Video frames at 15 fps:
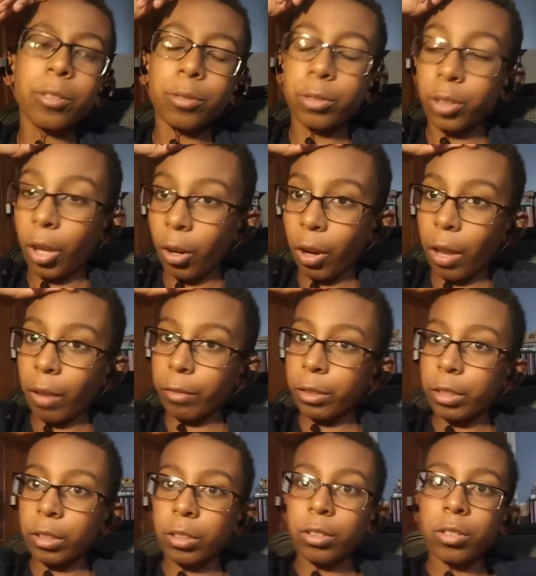You don't have
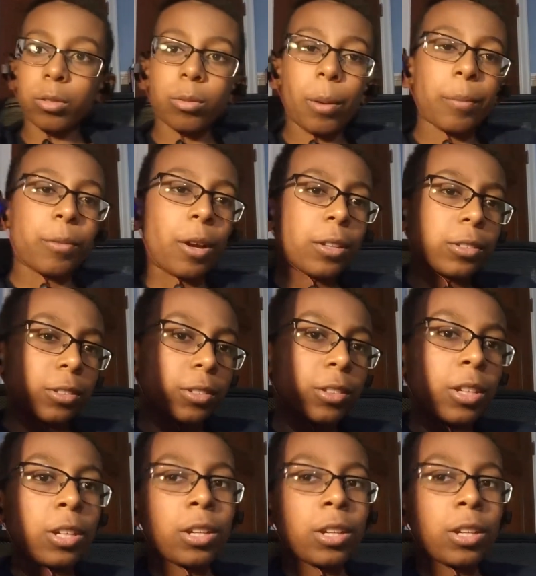to use a web browser